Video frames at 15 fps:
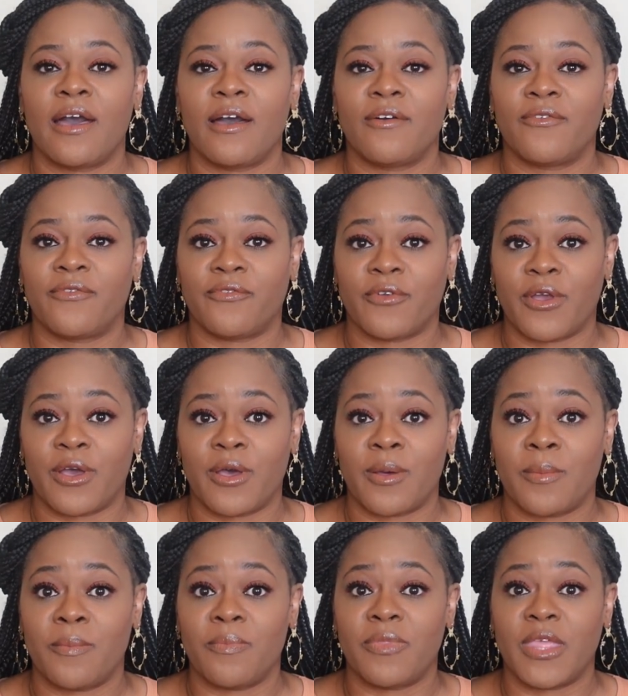
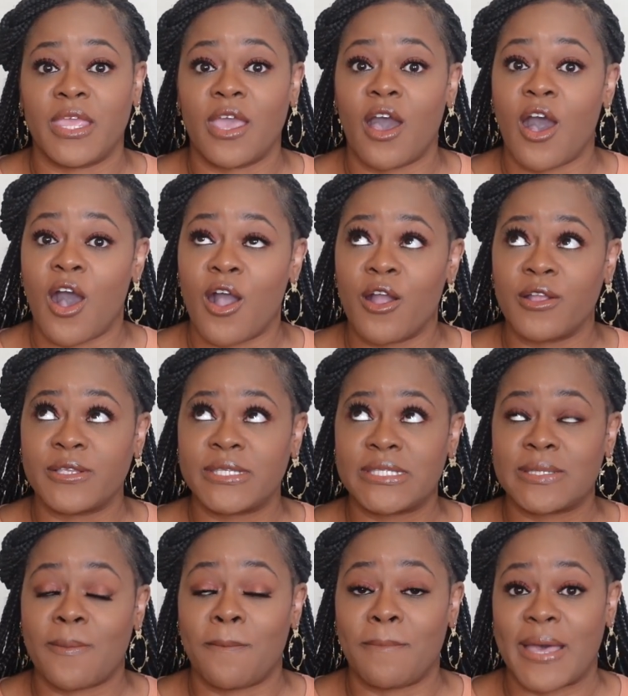from the
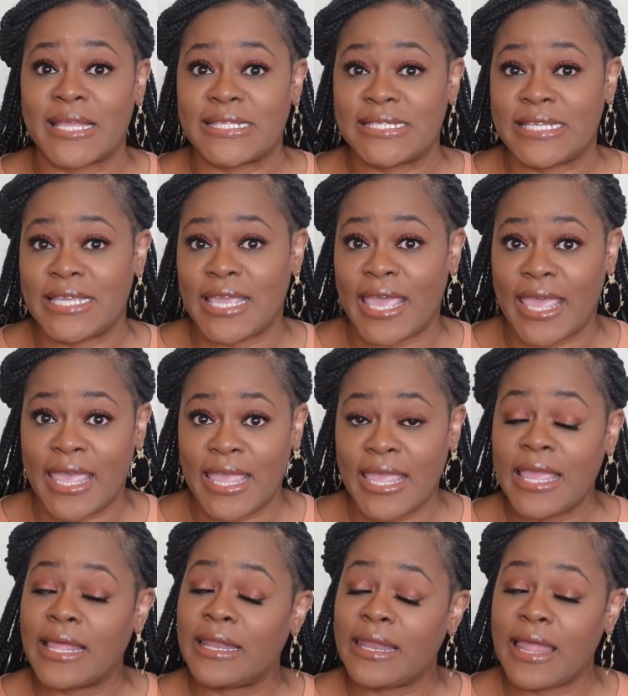Arts
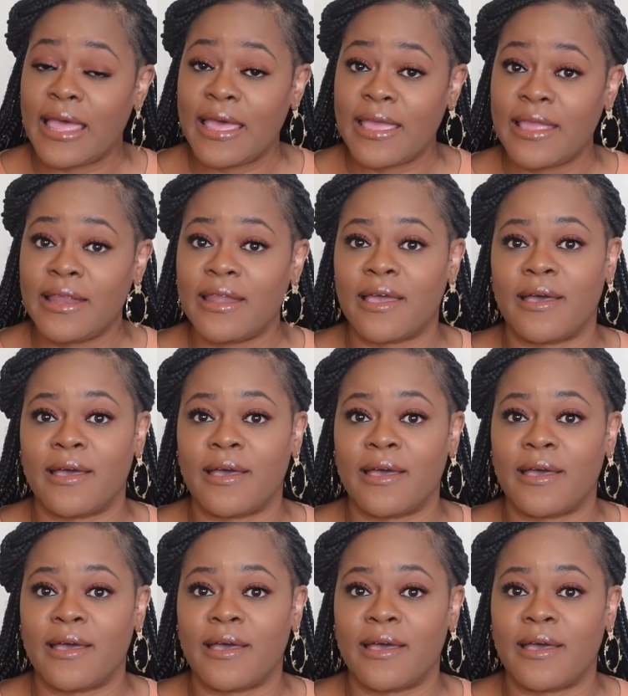Matier line.